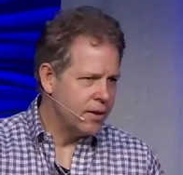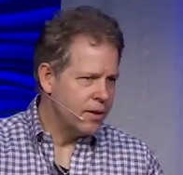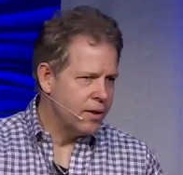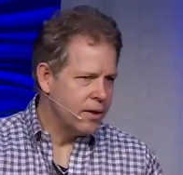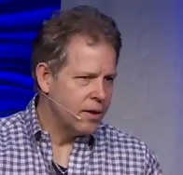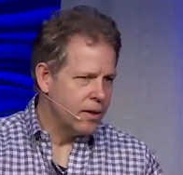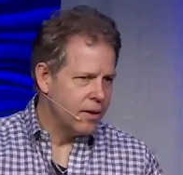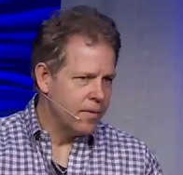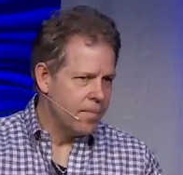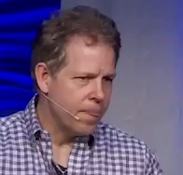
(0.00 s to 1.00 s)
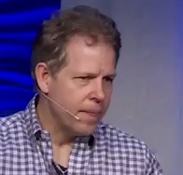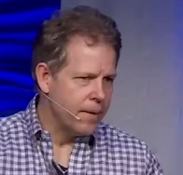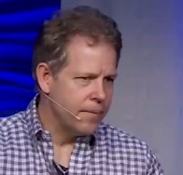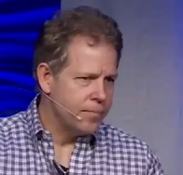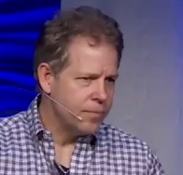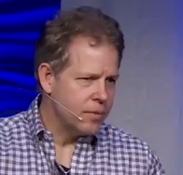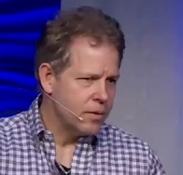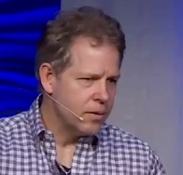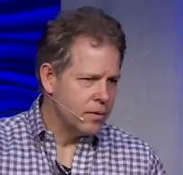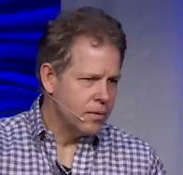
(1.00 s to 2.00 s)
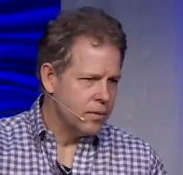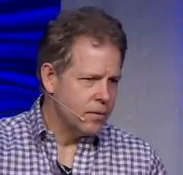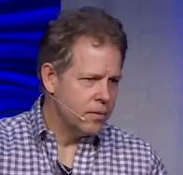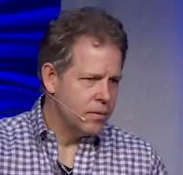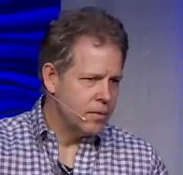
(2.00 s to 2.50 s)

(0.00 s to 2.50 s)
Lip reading: Nothing is said.